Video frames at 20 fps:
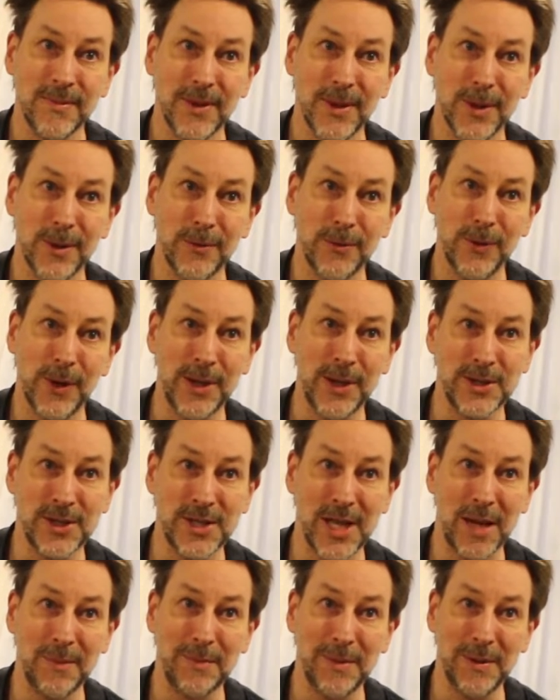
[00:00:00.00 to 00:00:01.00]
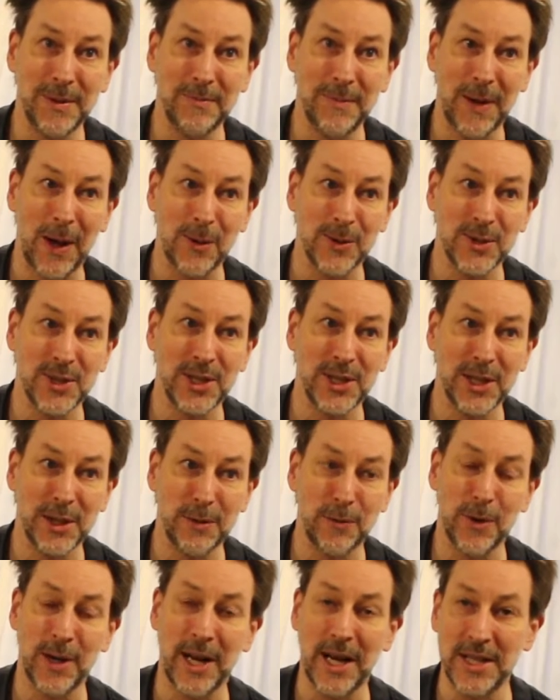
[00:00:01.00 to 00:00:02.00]
There are friends that I've been bouncing
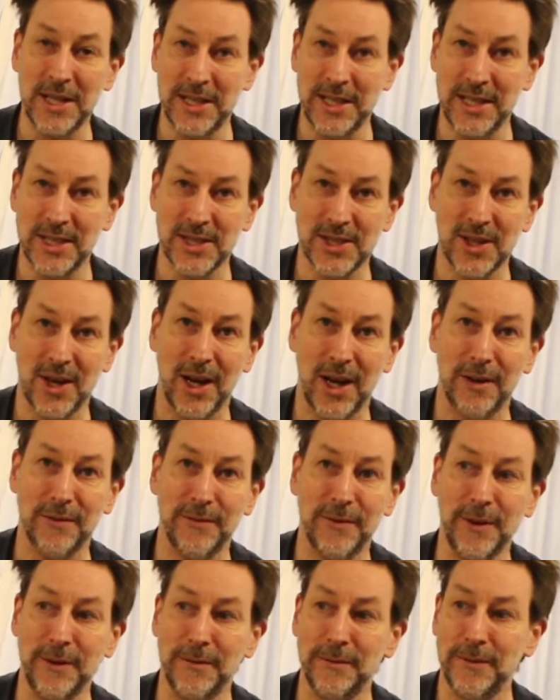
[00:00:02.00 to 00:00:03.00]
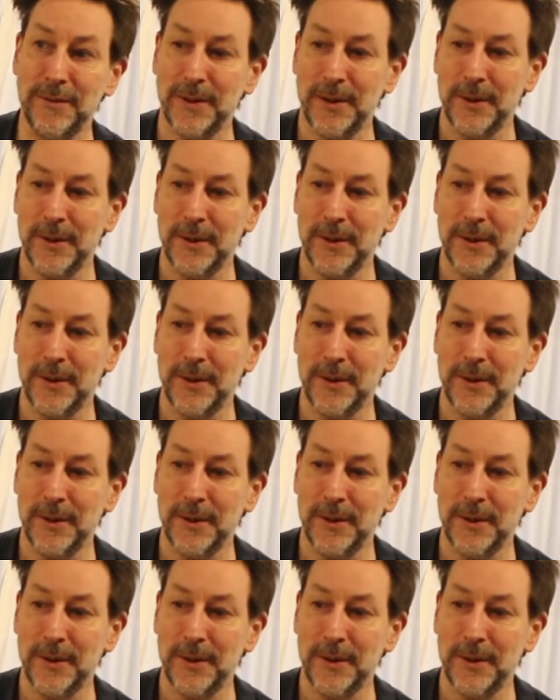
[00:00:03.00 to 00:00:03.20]
different ideas off of,